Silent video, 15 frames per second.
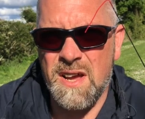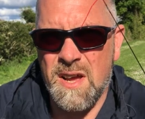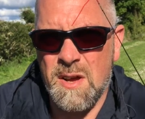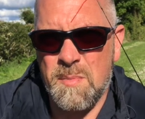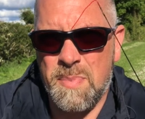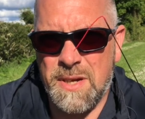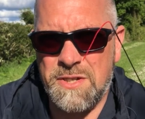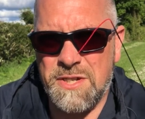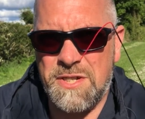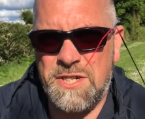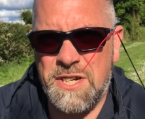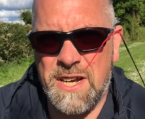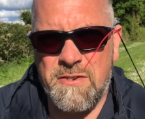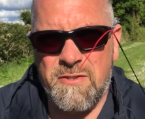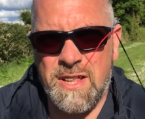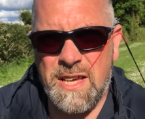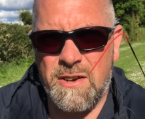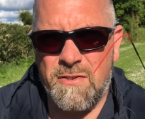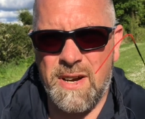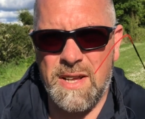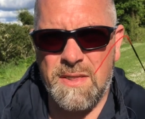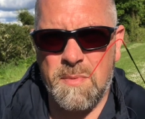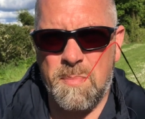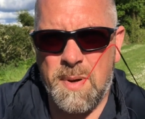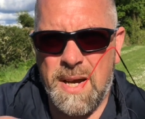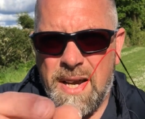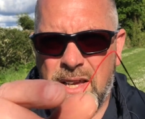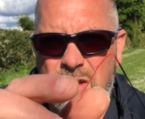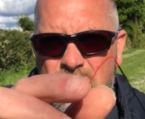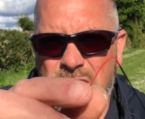But just generally around the
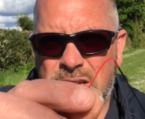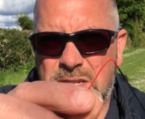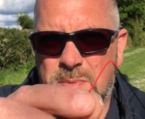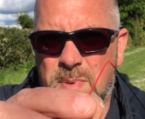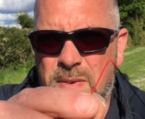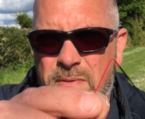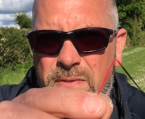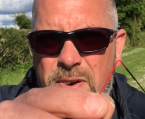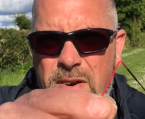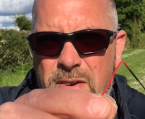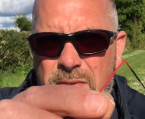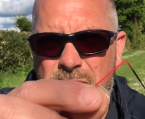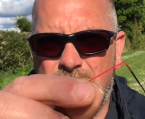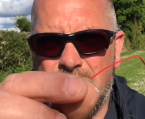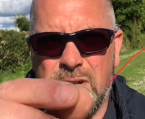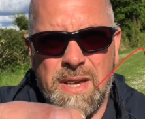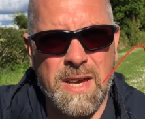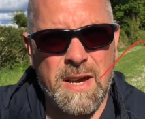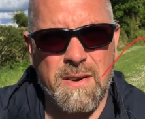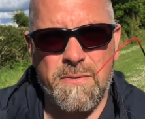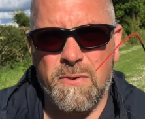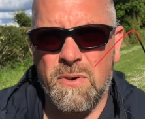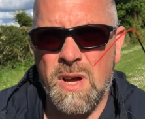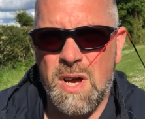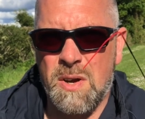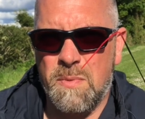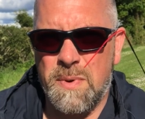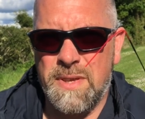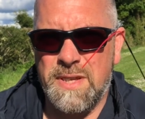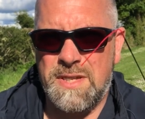bank, you need to be very careful
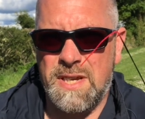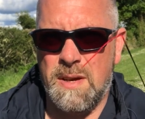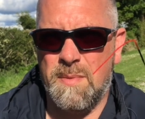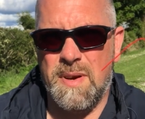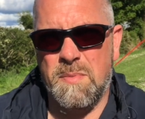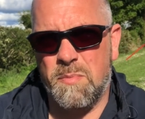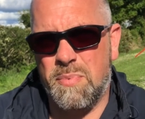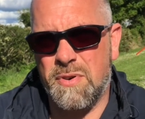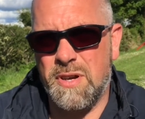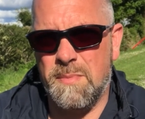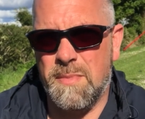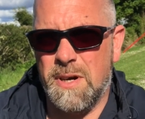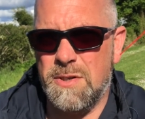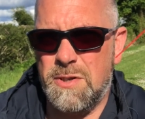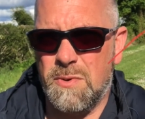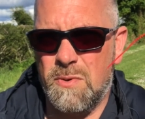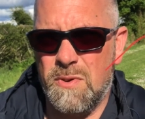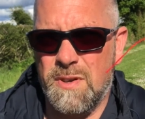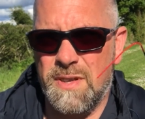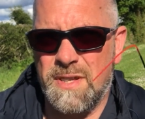with the tip and pretty much all of the